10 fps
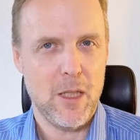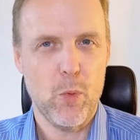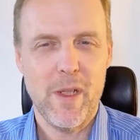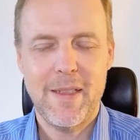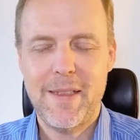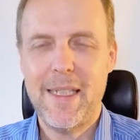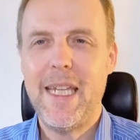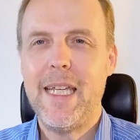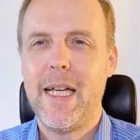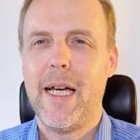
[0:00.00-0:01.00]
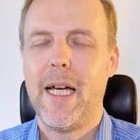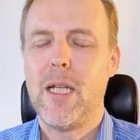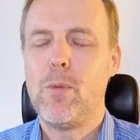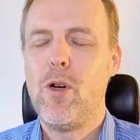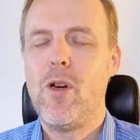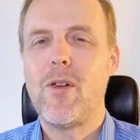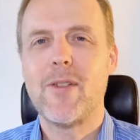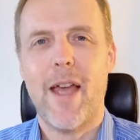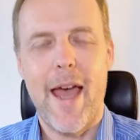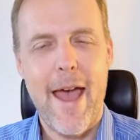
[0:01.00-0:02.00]
You will see it
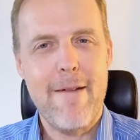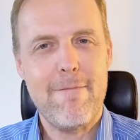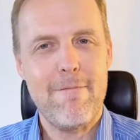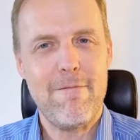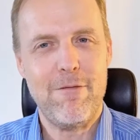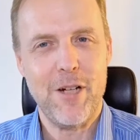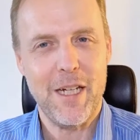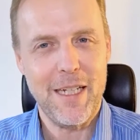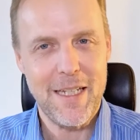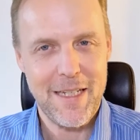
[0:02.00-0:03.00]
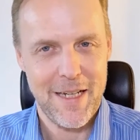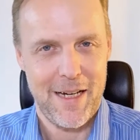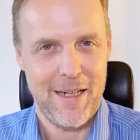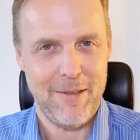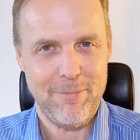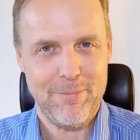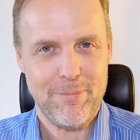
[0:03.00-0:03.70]
works every time.